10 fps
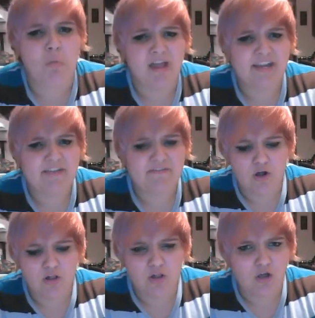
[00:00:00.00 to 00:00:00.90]
Any
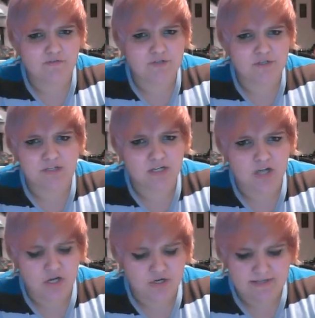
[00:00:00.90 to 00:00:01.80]
fall off during a
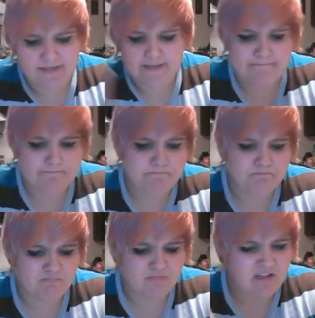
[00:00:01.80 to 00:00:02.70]
con or anything,
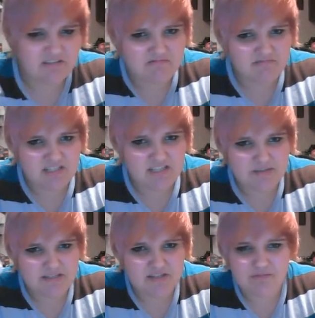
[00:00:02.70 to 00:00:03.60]
put
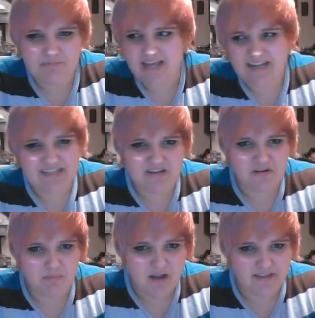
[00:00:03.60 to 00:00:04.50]
this little badass in your
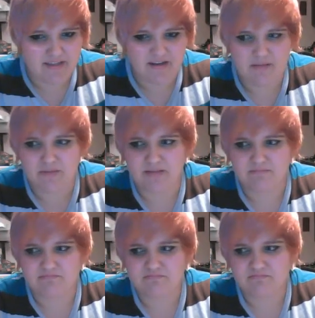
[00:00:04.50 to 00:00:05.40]
pocket. I mean,
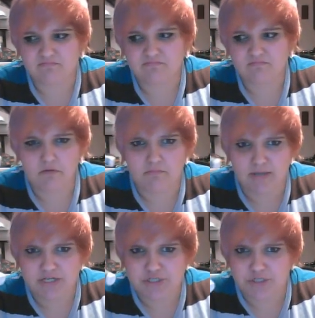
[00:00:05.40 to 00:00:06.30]

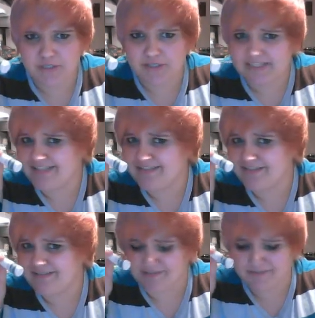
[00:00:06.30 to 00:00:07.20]
make sure the lid's
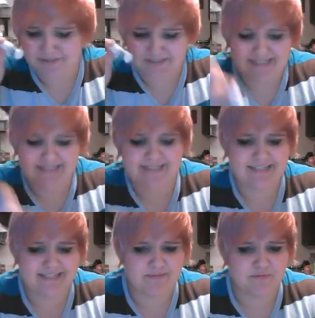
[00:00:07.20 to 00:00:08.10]
glued on tightly
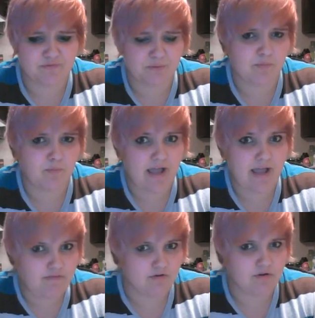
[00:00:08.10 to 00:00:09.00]
because it will ruin
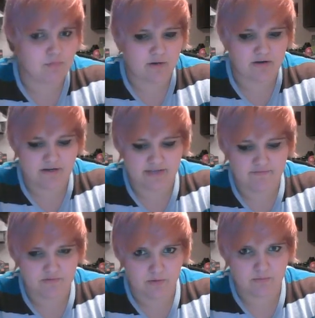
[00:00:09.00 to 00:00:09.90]
whatever you're wearing if
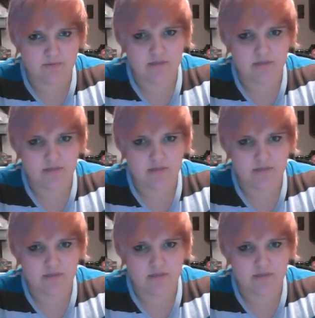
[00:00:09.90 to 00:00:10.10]
you don't.